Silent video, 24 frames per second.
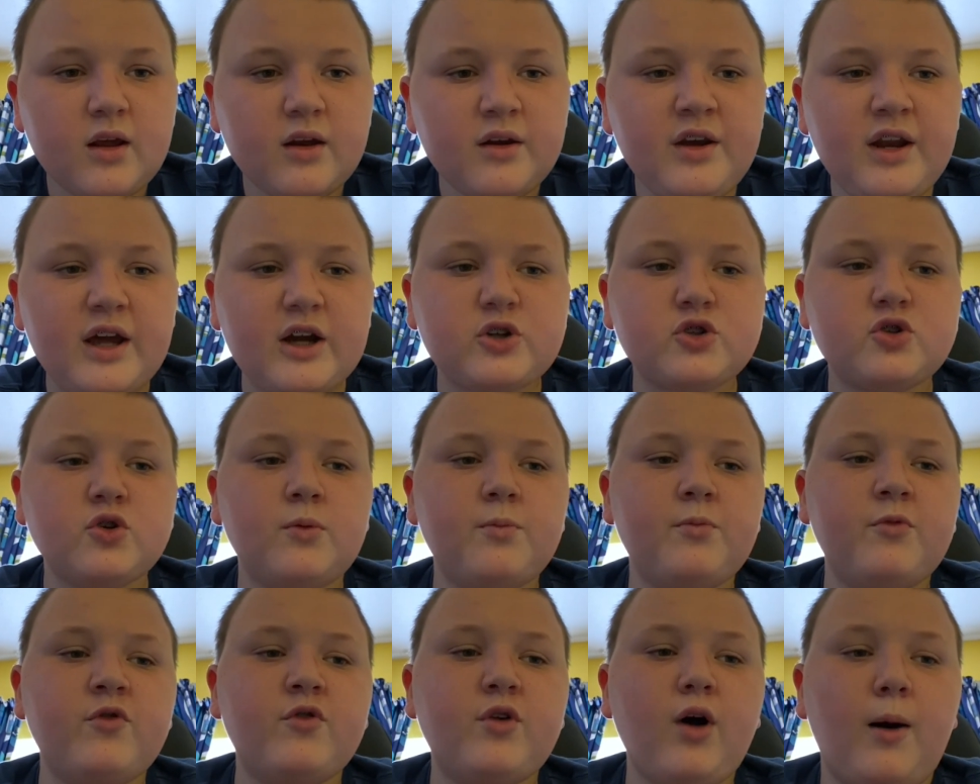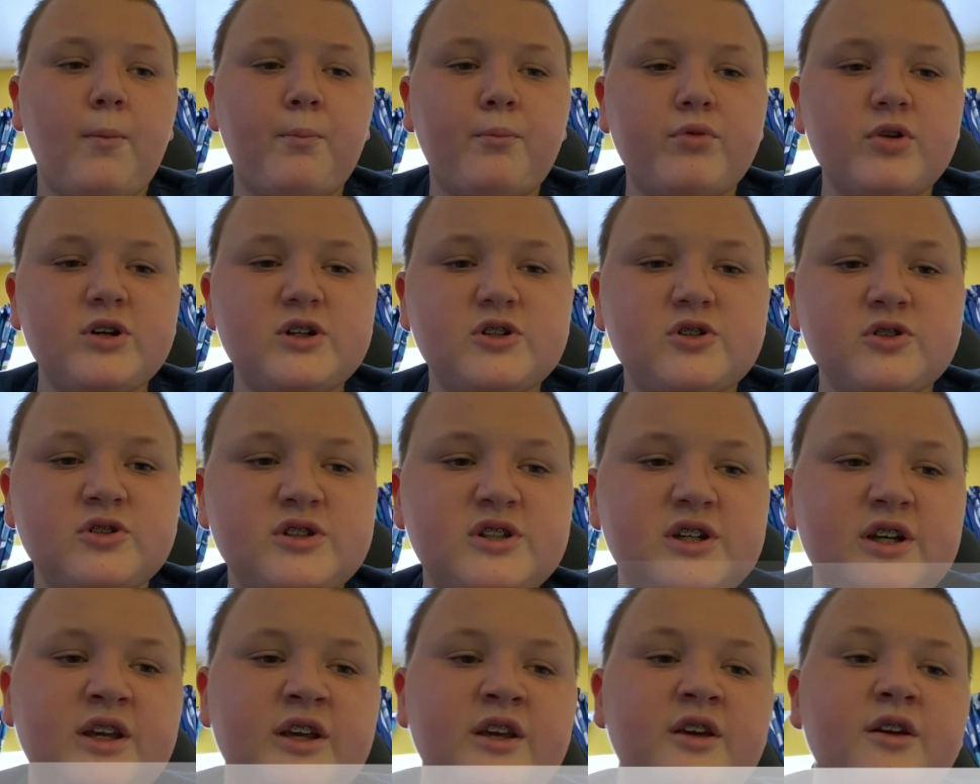Next up, we've got Bristol
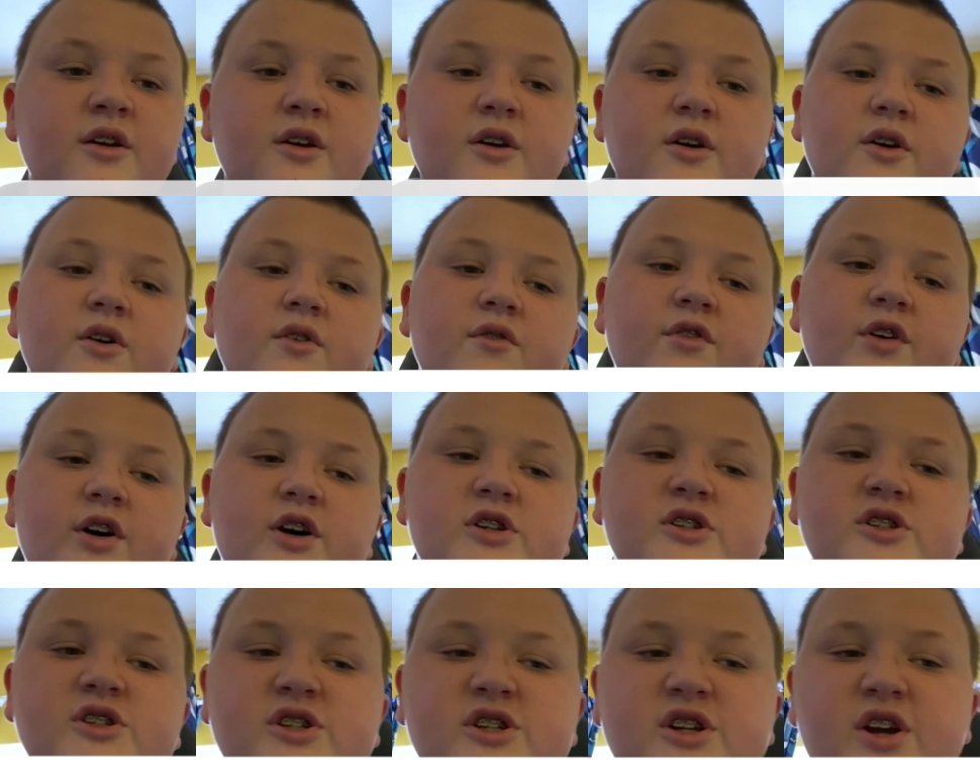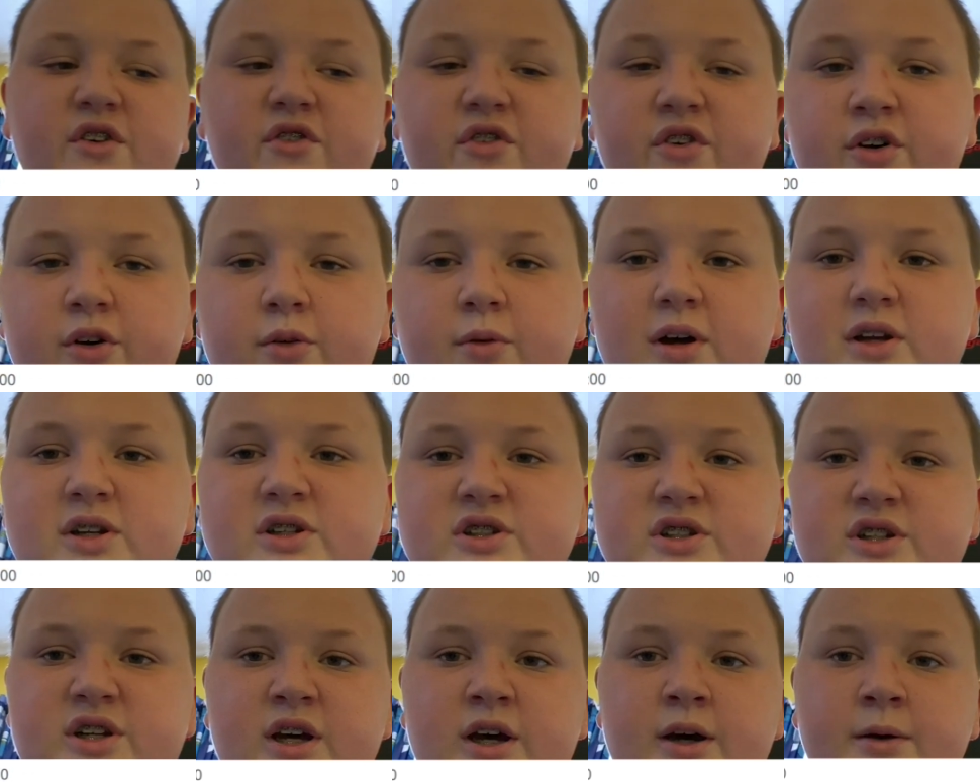City versus Sheffield
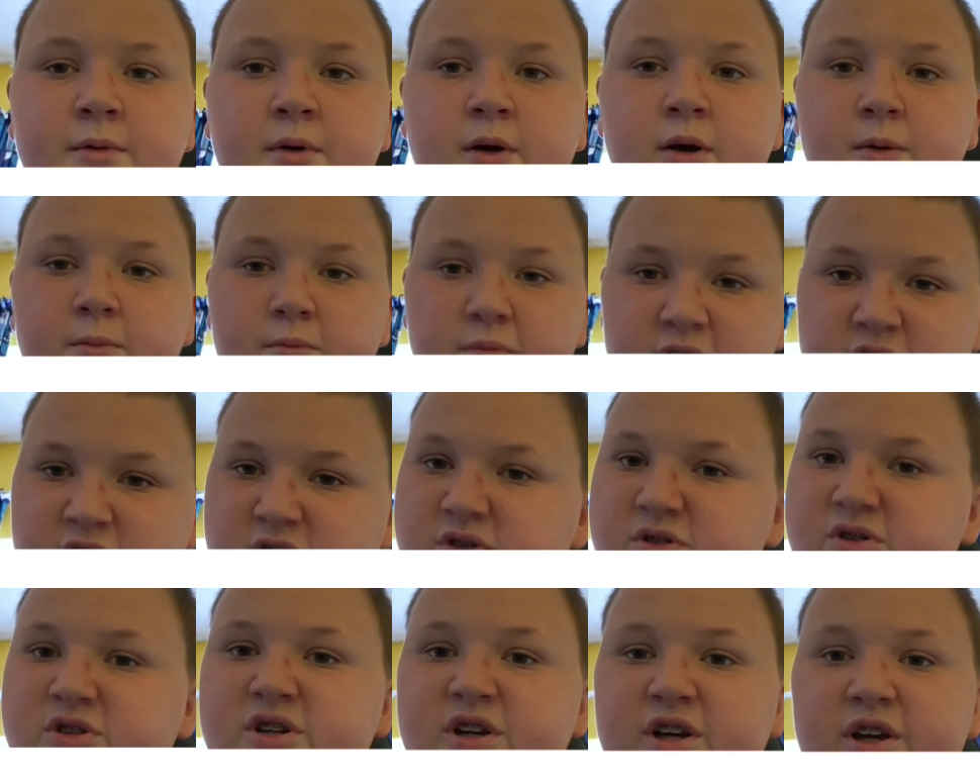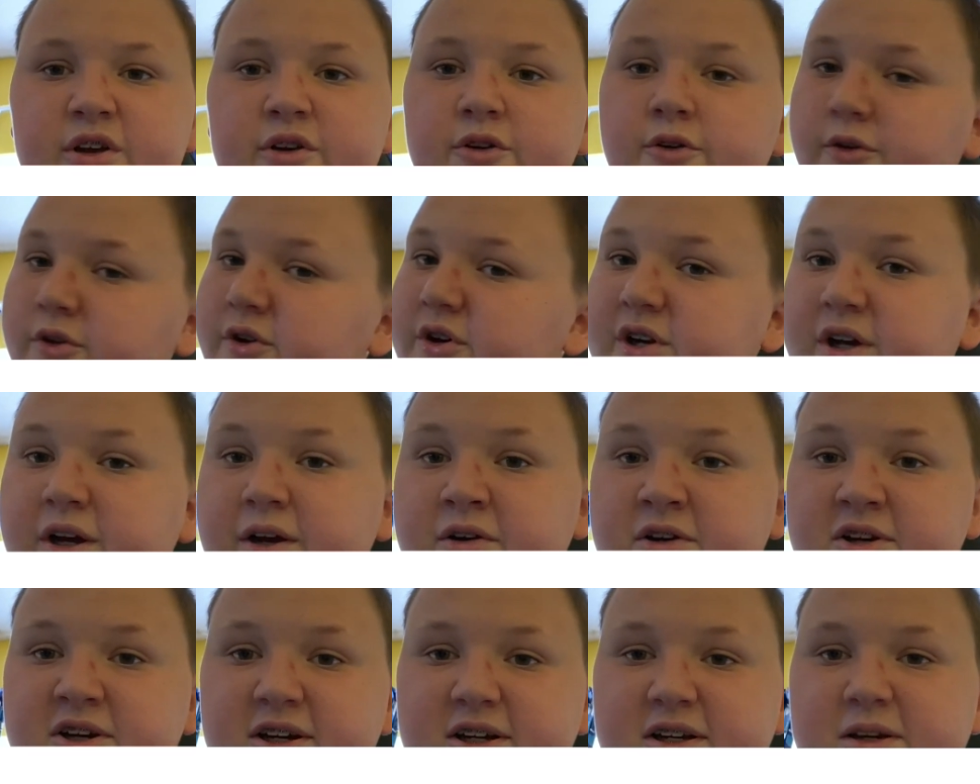Wednesday. Bristol City, another team
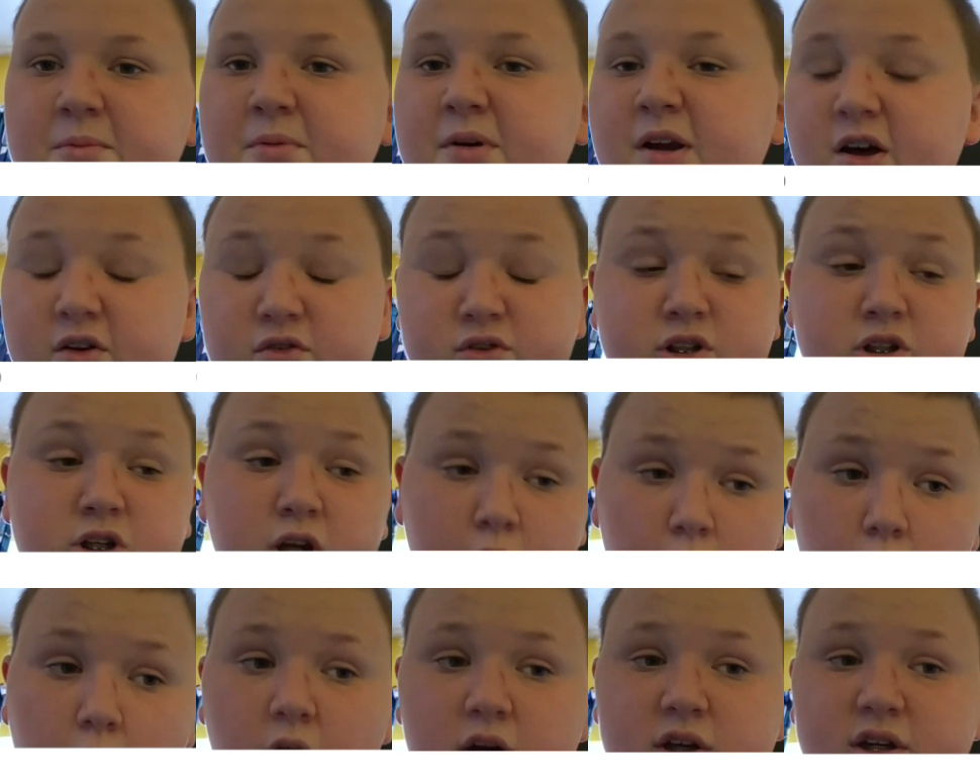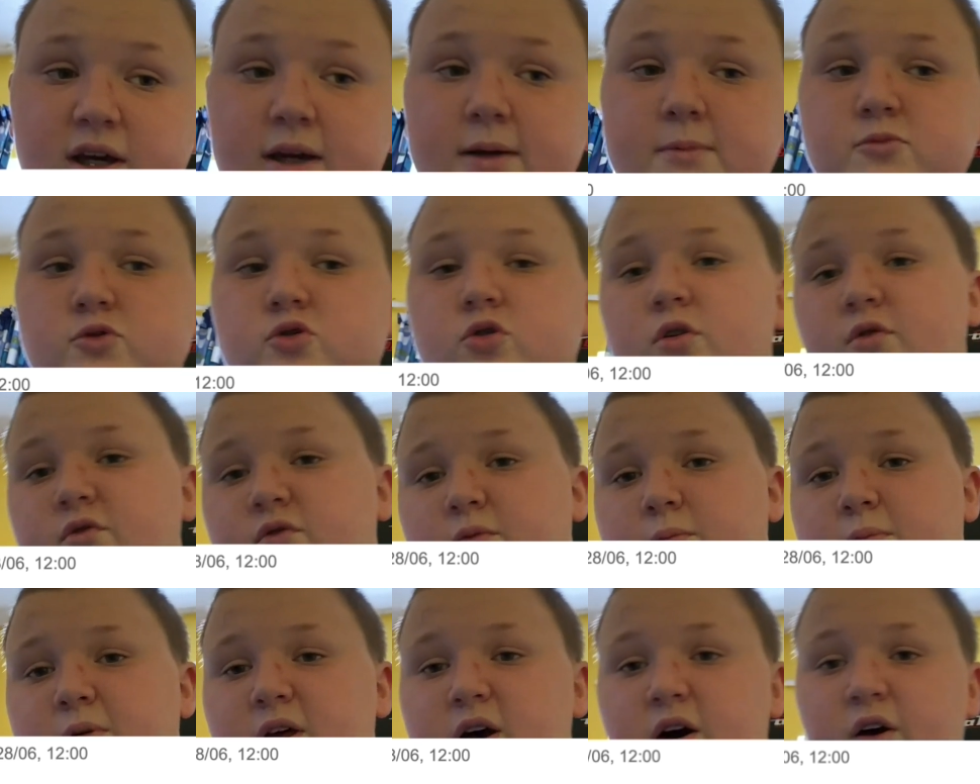chasing playoffs. There's a lot of teams going for
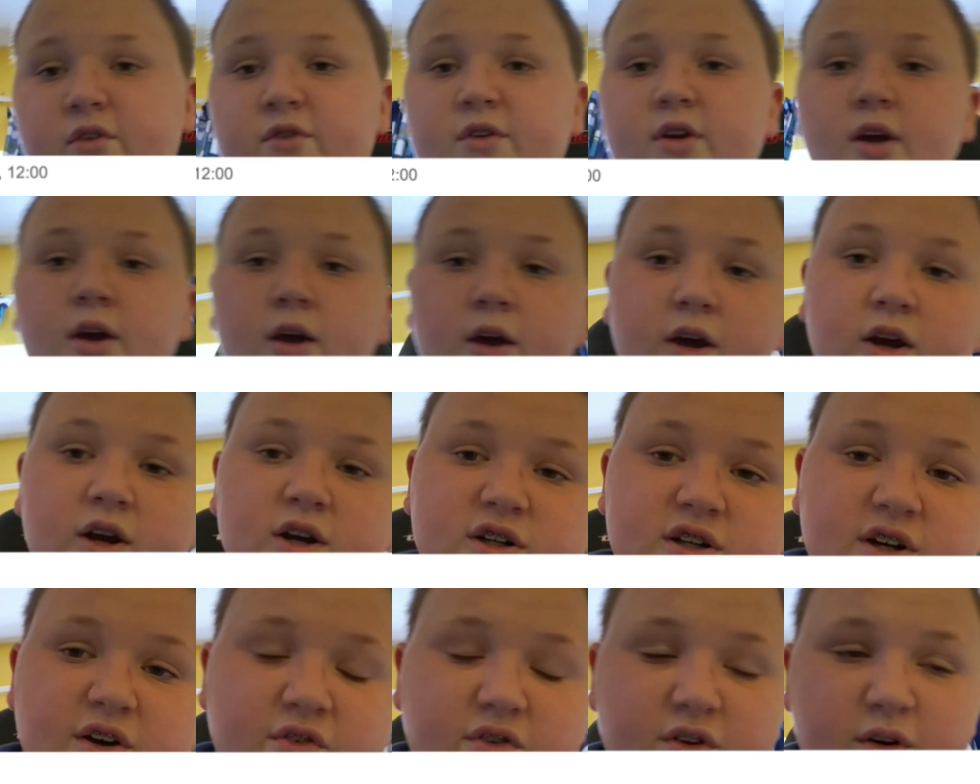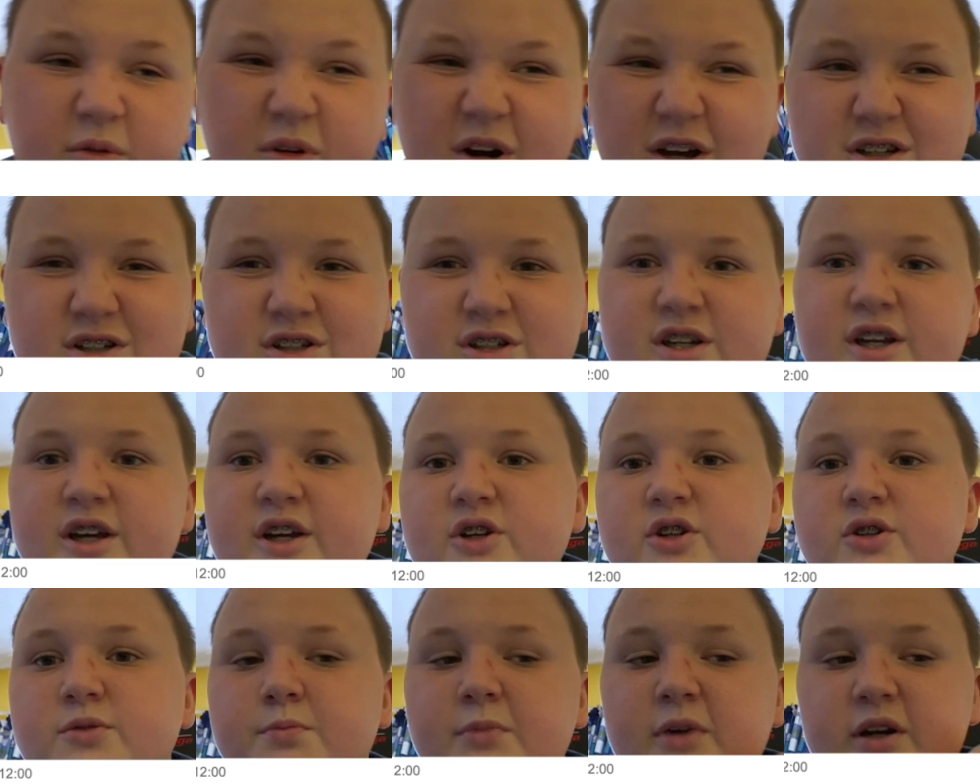playoffs. Sheffield Wednesday,
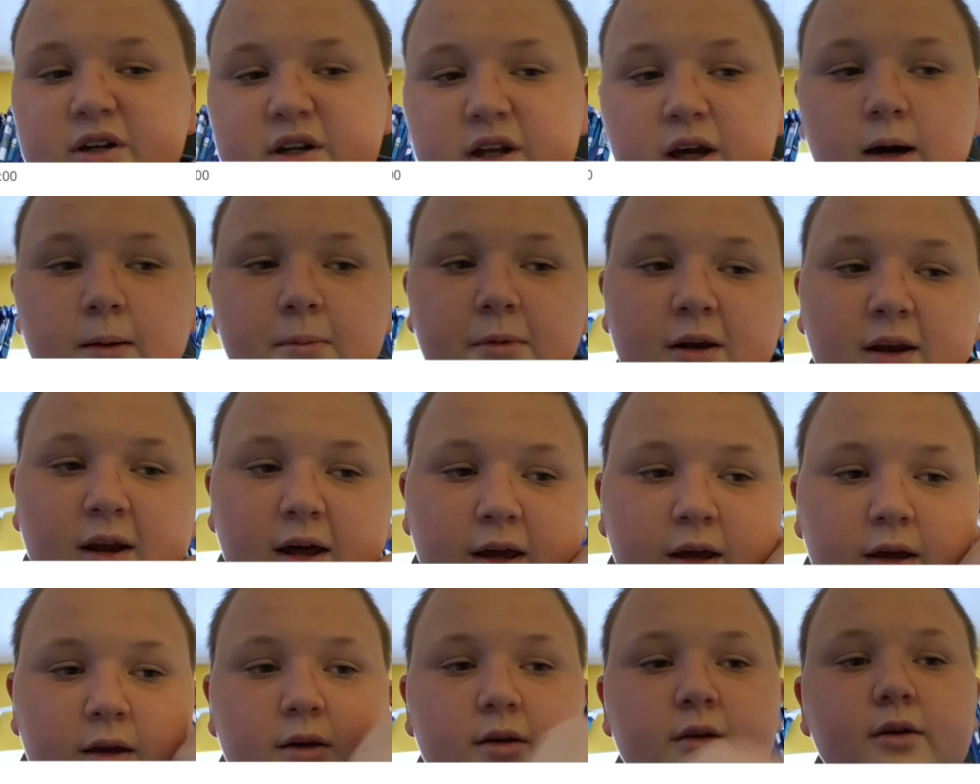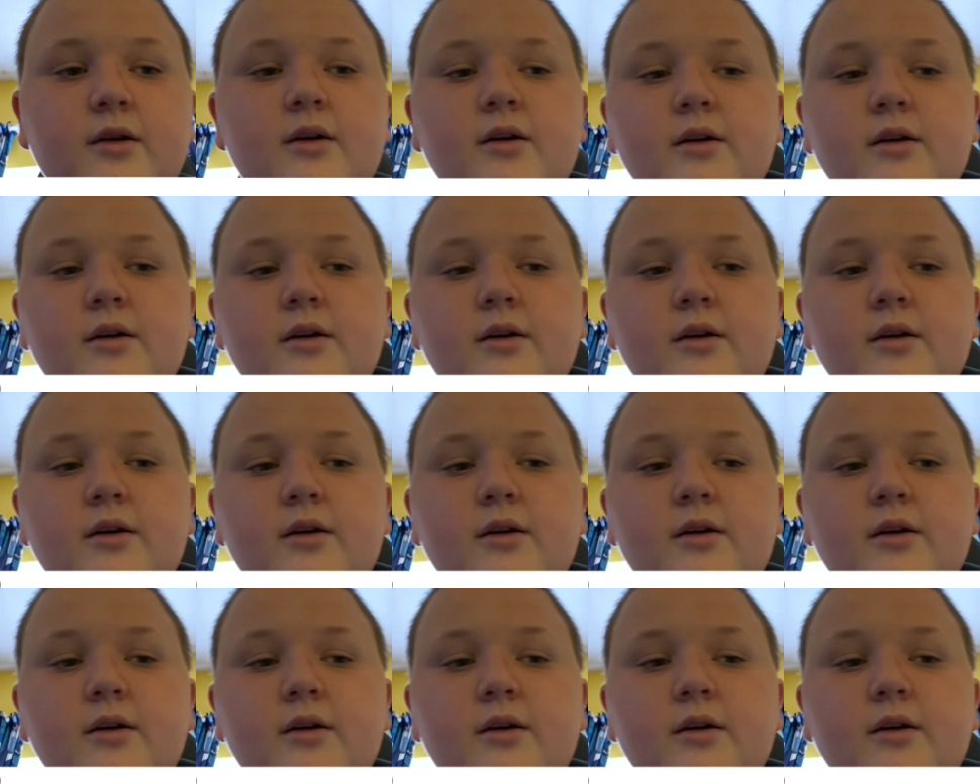just mid-table, like.